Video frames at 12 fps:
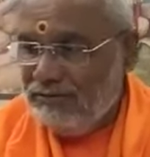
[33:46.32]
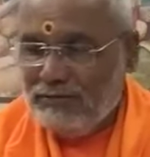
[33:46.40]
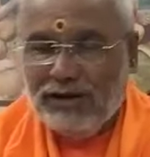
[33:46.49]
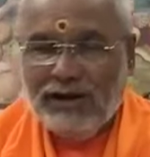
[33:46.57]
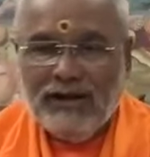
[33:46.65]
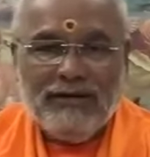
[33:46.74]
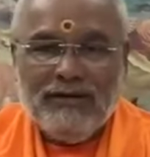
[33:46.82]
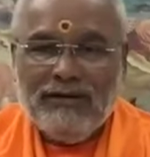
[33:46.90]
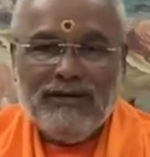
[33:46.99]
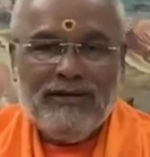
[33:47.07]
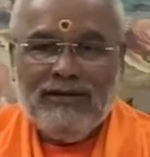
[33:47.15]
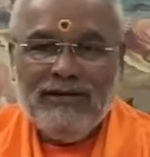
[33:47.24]

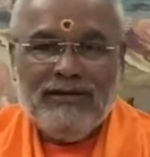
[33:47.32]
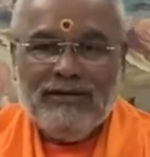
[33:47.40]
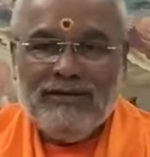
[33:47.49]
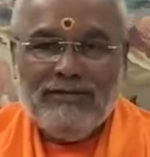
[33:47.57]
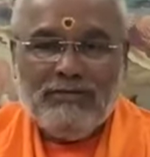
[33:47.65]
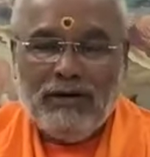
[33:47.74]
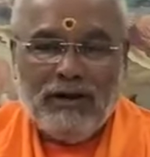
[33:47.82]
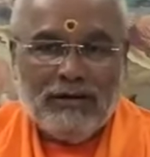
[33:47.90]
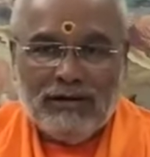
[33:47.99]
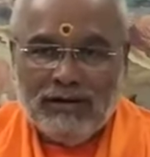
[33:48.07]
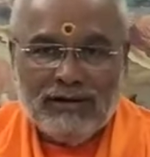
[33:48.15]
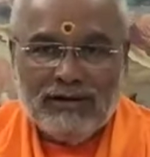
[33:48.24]
Priority is
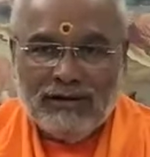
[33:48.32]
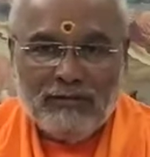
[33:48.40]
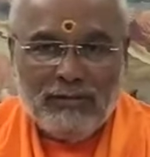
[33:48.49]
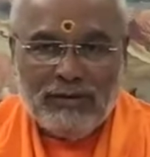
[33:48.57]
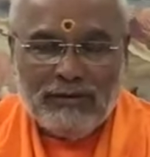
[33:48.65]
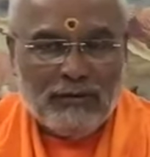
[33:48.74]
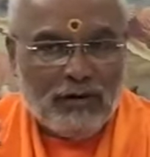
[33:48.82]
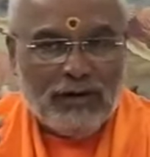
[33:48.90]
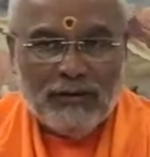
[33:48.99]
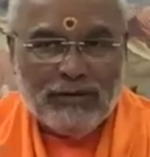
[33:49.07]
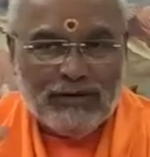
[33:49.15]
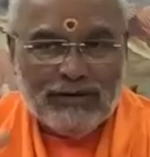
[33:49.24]
power, little power,
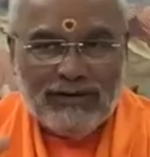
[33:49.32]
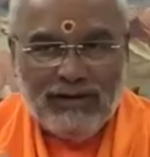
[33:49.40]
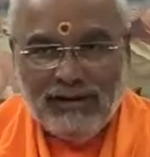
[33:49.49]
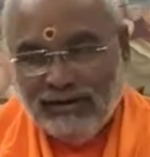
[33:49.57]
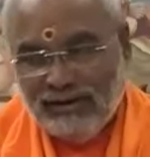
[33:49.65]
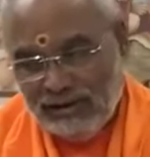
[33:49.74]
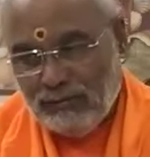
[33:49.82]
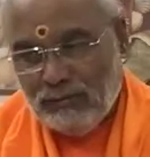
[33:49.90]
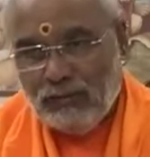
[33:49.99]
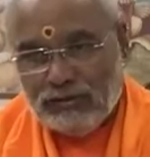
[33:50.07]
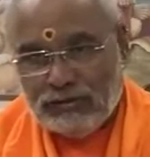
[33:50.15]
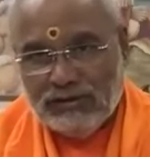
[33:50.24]
whatever. And then
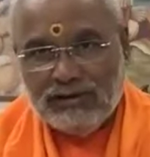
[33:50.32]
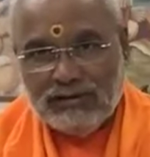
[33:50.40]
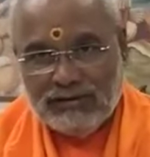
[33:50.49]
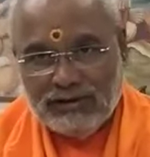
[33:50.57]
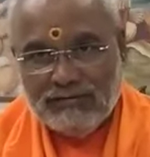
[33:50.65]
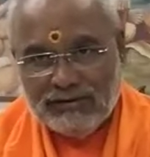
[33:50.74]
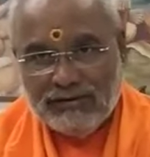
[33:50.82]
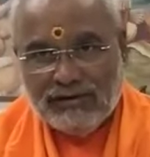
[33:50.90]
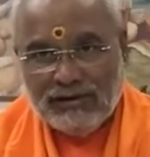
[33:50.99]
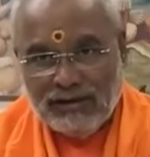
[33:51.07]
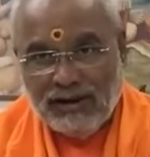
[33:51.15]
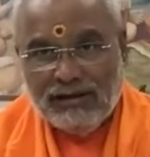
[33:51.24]
mokshecha, which
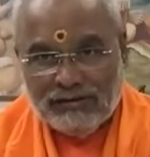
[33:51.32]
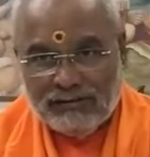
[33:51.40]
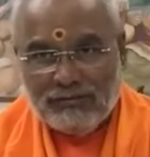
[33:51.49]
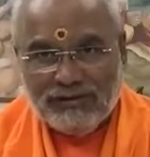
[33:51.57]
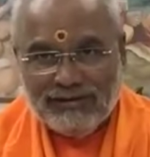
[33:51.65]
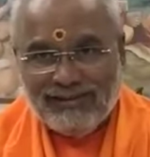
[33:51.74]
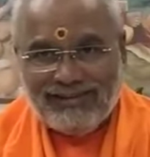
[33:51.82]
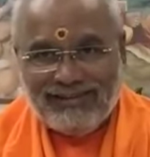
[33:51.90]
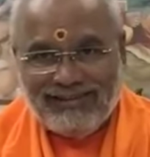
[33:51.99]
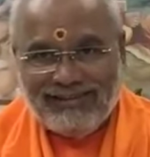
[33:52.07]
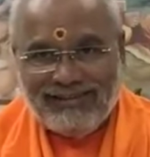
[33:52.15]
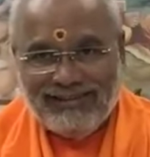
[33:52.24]
is the last one.
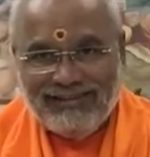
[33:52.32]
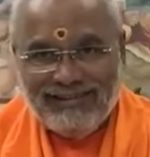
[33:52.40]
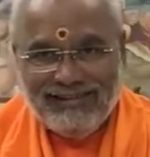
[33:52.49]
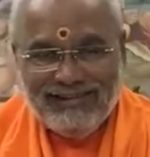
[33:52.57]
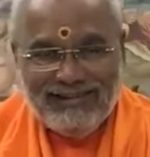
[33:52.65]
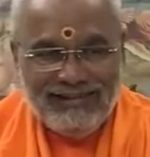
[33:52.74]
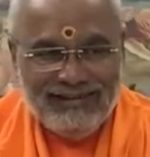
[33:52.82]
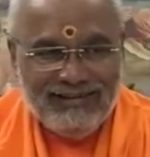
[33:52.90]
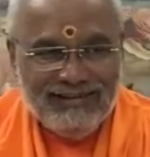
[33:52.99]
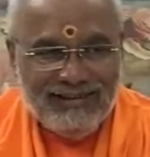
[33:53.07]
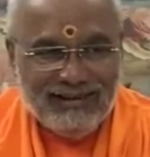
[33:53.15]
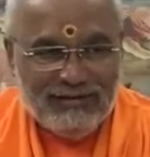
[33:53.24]

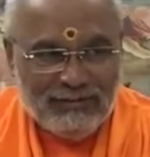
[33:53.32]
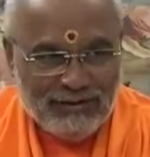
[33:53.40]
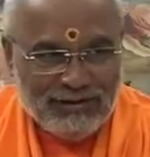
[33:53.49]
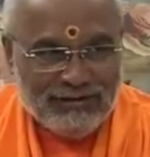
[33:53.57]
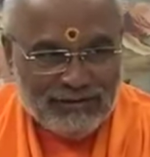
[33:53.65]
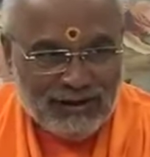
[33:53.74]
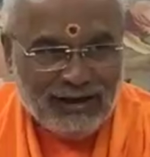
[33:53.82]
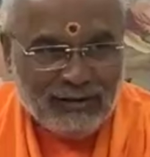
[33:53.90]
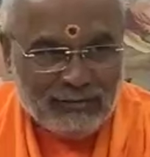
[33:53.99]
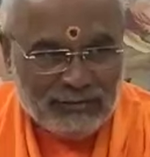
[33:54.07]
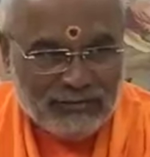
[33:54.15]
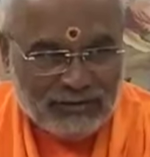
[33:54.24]
That means when I
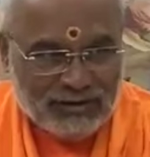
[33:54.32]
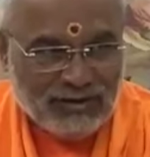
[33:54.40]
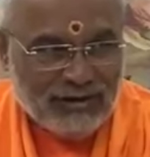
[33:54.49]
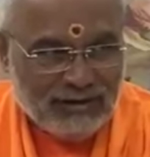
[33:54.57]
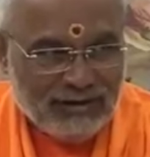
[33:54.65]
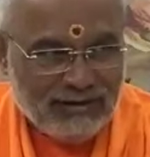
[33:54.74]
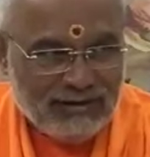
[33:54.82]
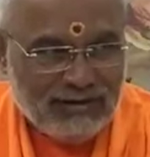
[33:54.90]
am free,